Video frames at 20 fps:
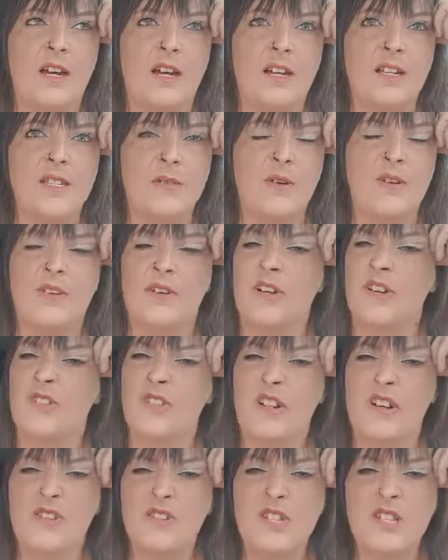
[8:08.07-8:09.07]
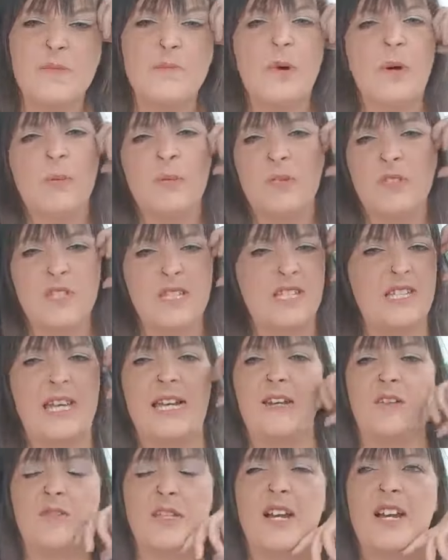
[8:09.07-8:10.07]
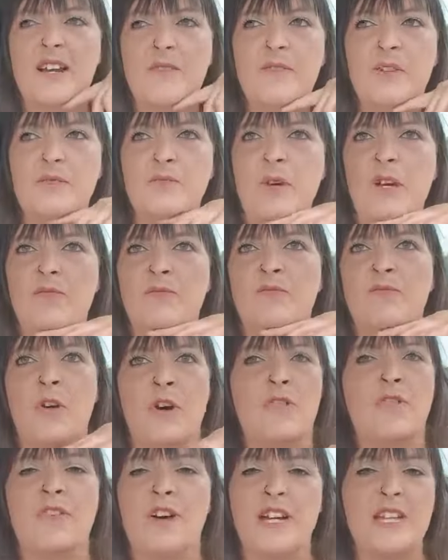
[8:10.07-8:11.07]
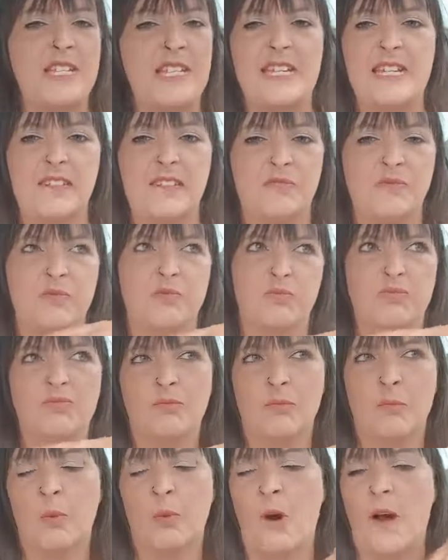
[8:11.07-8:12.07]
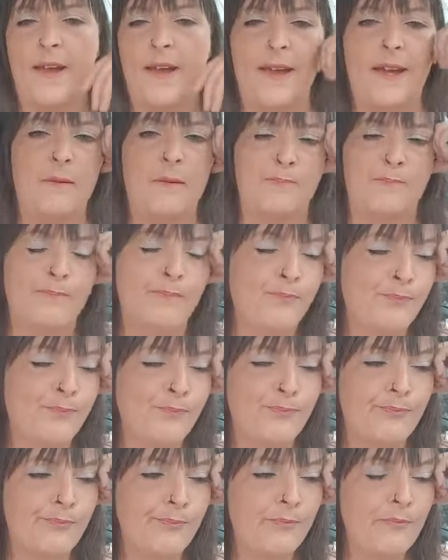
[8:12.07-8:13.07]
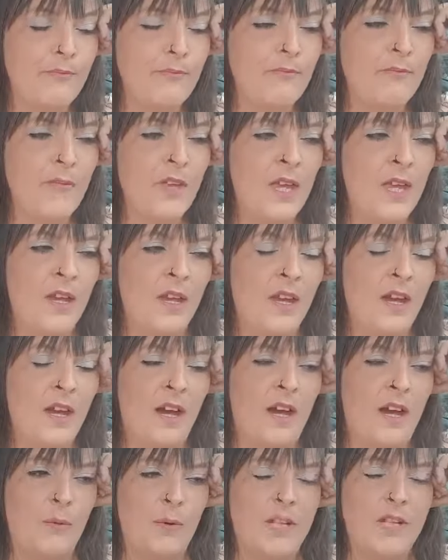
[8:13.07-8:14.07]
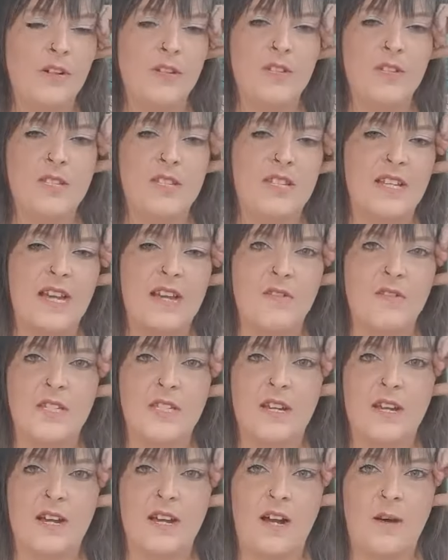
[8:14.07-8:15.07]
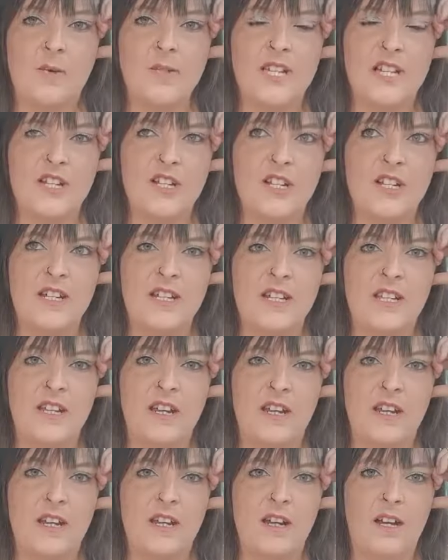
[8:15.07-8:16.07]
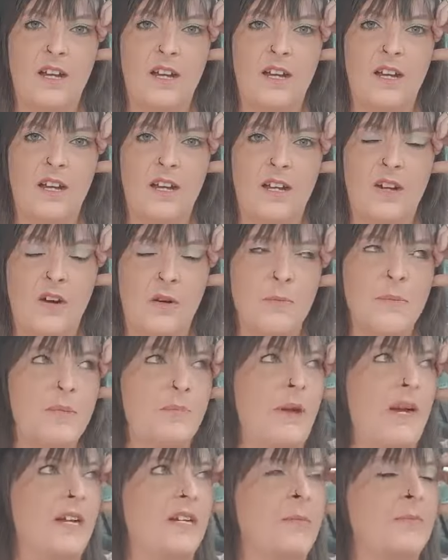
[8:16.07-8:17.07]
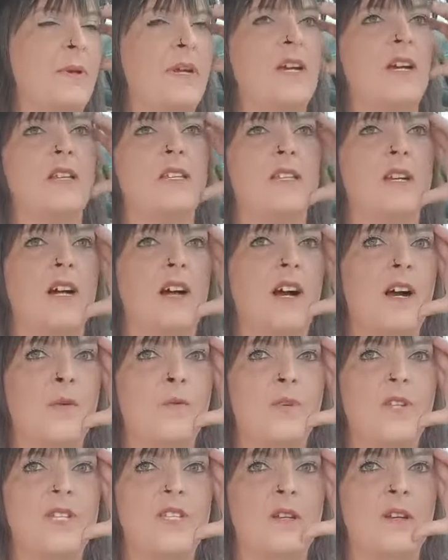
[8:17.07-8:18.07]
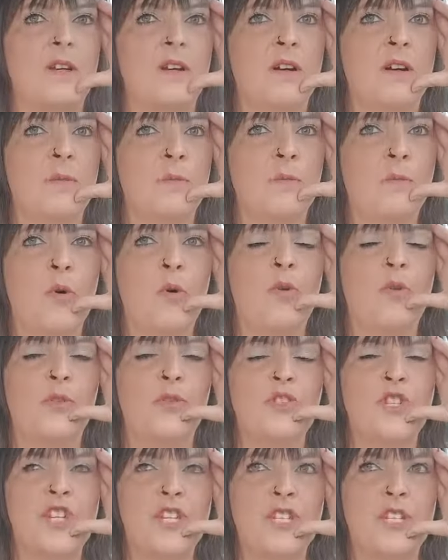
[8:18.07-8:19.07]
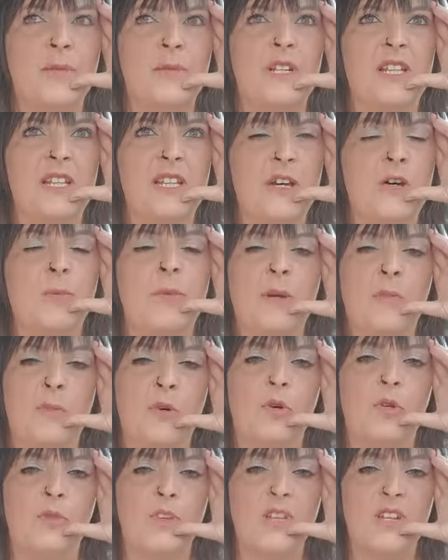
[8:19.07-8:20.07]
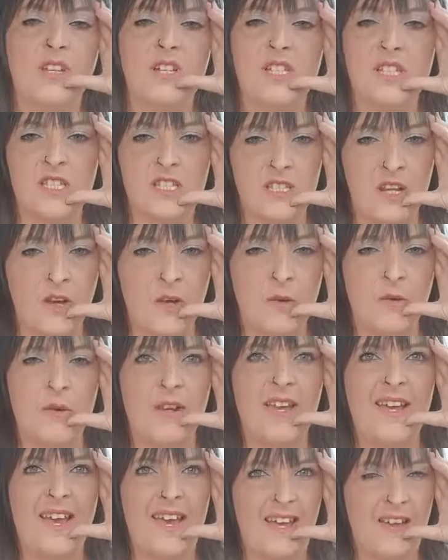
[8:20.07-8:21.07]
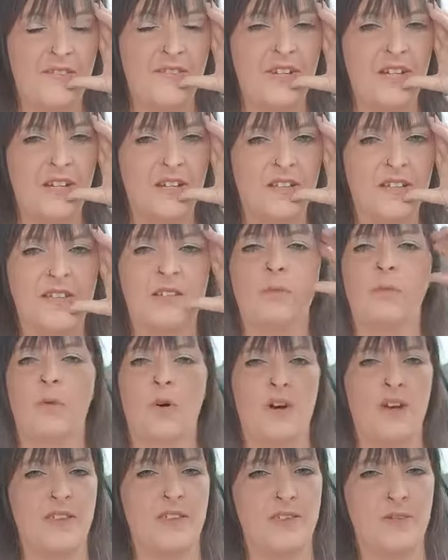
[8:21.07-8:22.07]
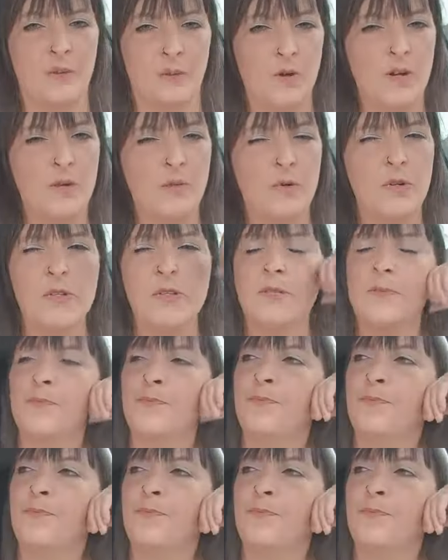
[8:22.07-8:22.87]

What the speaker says: So I thought I'll just pop on the scales. I have a rough idea of what I am. And when I got on the scales, I was actually gobsmacked, because I was just a little bit more than a stone heavier than what I thought I was.